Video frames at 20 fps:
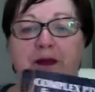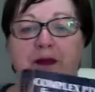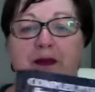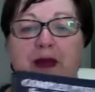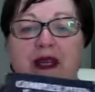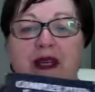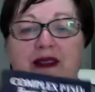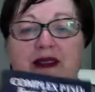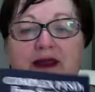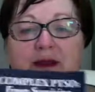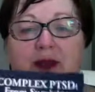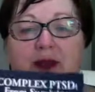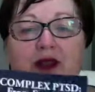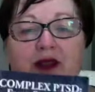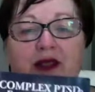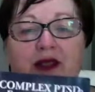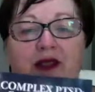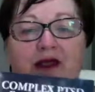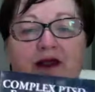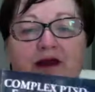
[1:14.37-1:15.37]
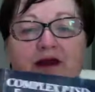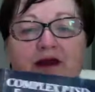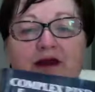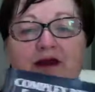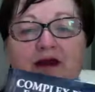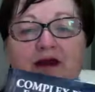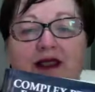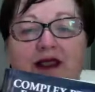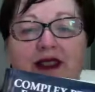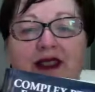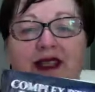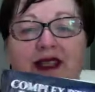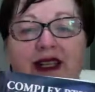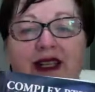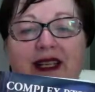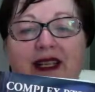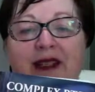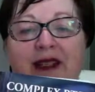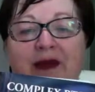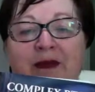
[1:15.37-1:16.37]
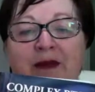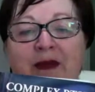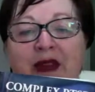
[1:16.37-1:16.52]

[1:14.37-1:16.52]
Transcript: Pete's book. Okay,